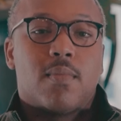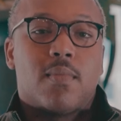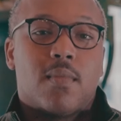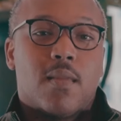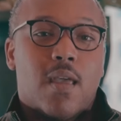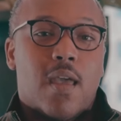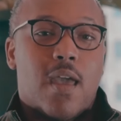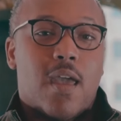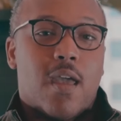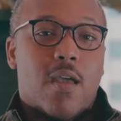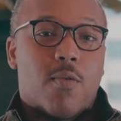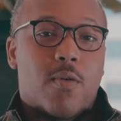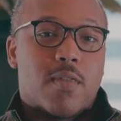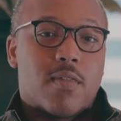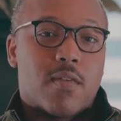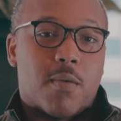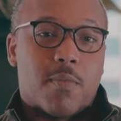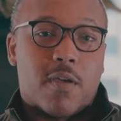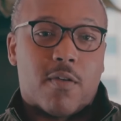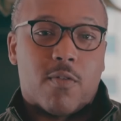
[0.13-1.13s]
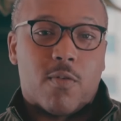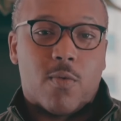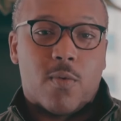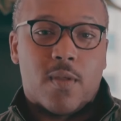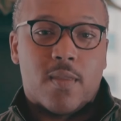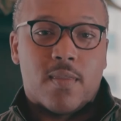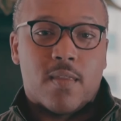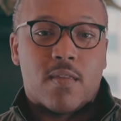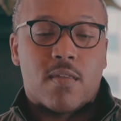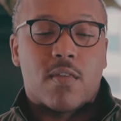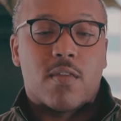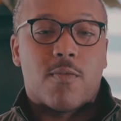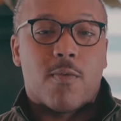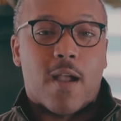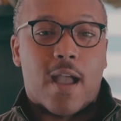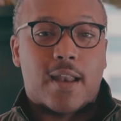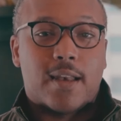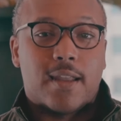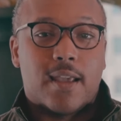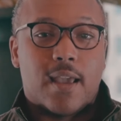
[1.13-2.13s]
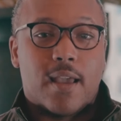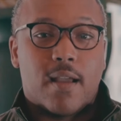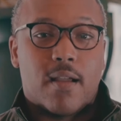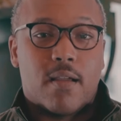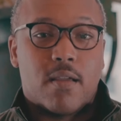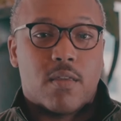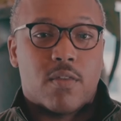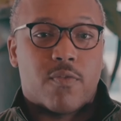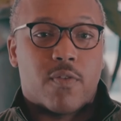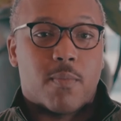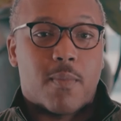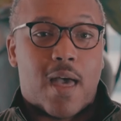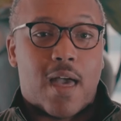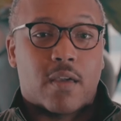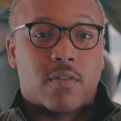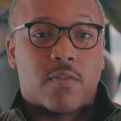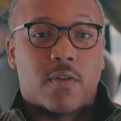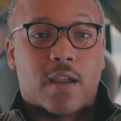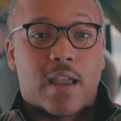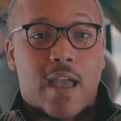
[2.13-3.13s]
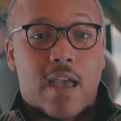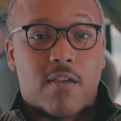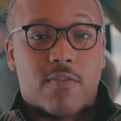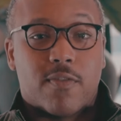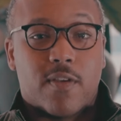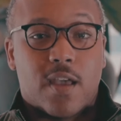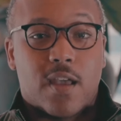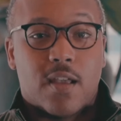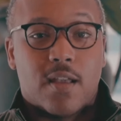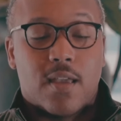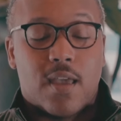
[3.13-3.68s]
Hey, what's up everyone? This is Rodney Harris from Oxford Cafe,